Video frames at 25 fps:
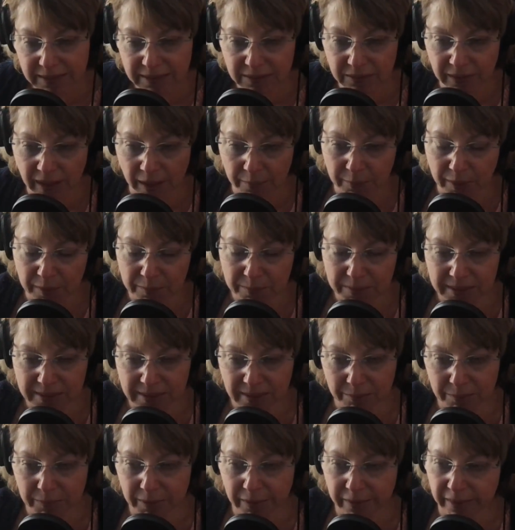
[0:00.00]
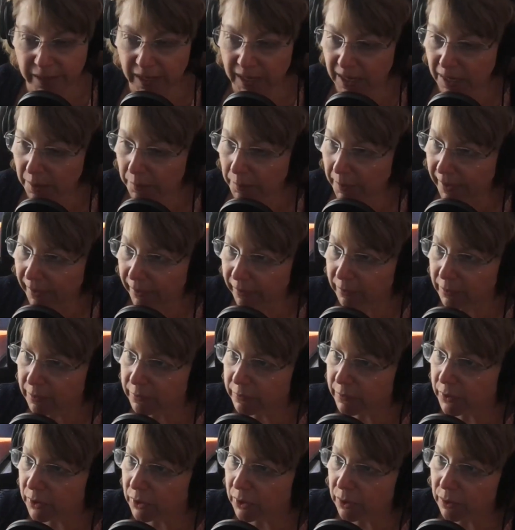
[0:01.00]
So that might be something to think about
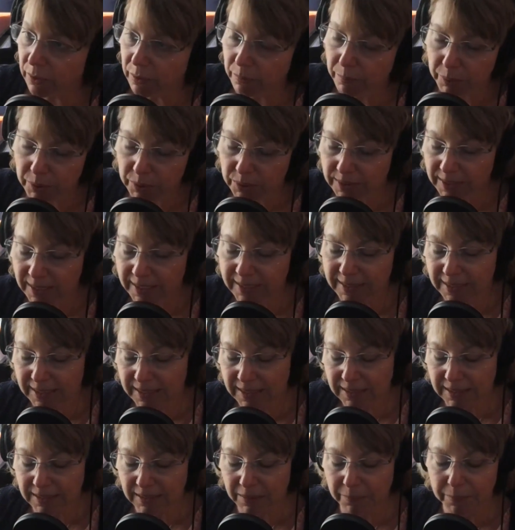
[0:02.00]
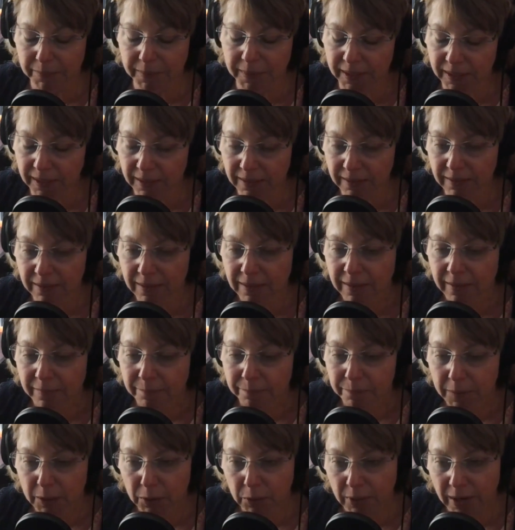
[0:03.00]
if you're presenting something
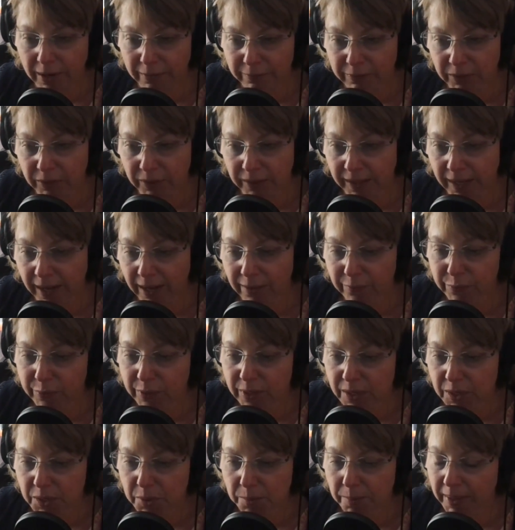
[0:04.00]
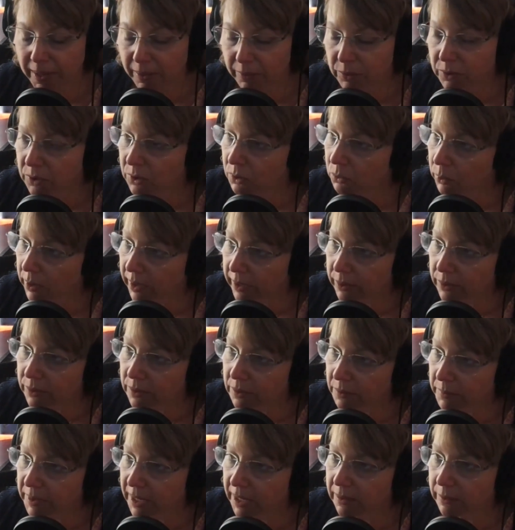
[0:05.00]
you're not feeling confident about, to wear
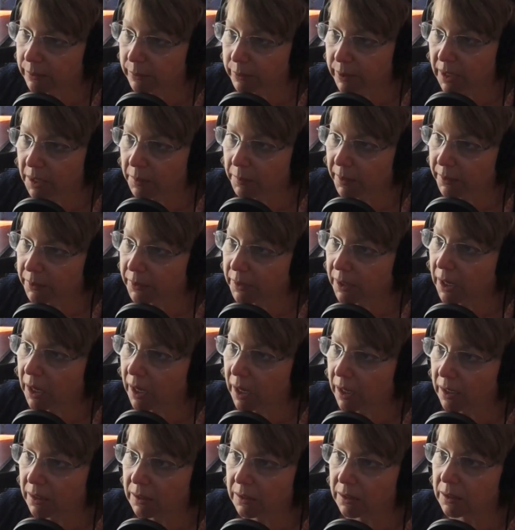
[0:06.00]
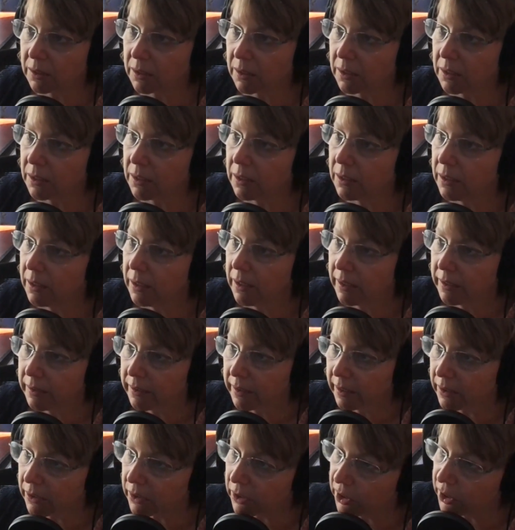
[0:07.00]
some yellow. Think about the color
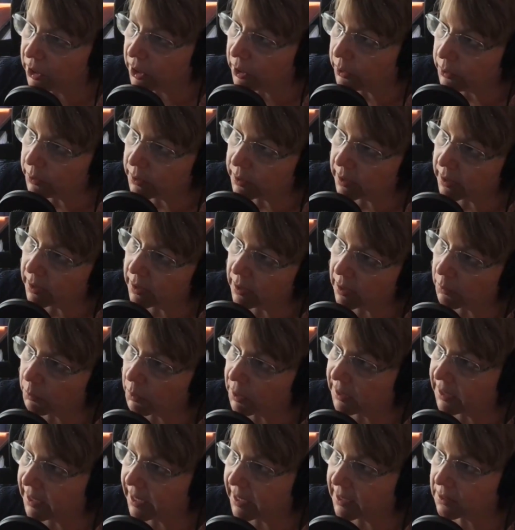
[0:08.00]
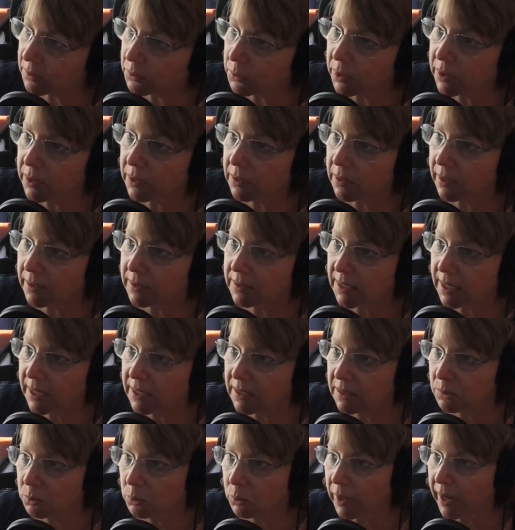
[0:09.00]
that you're using. And one last one I'll say
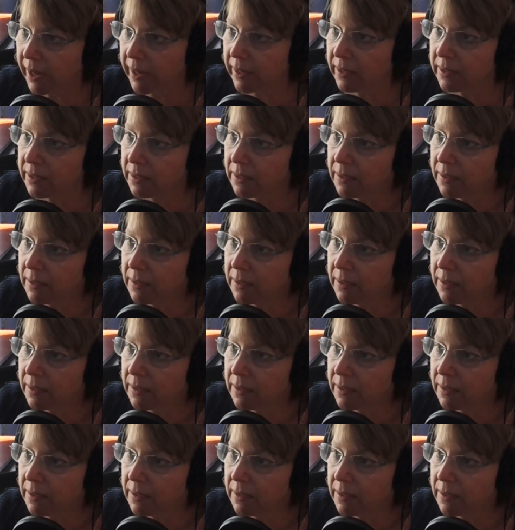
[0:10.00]
is red.